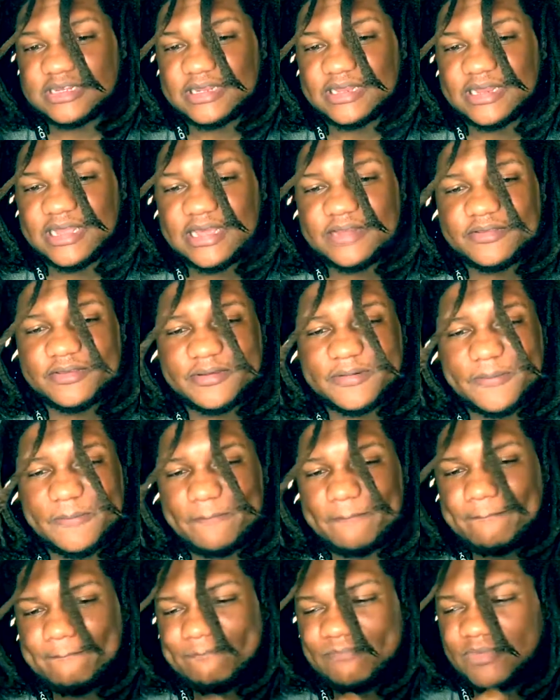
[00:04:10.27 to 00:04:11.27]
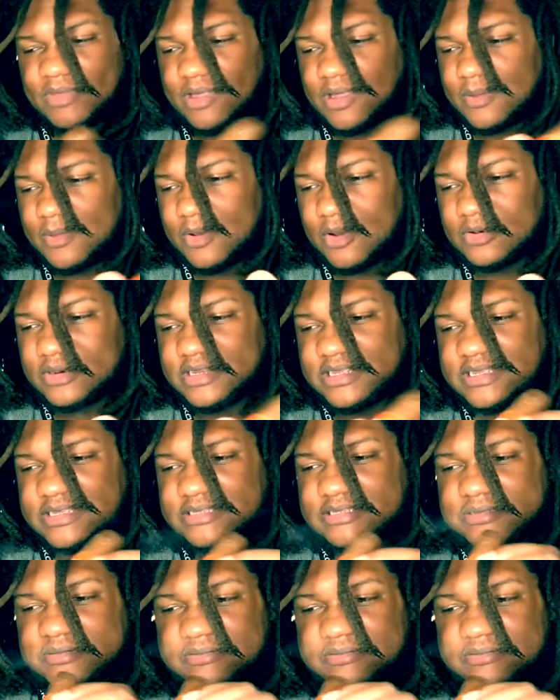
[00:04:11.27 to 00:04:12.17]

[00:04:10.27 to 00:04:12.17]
leather on this.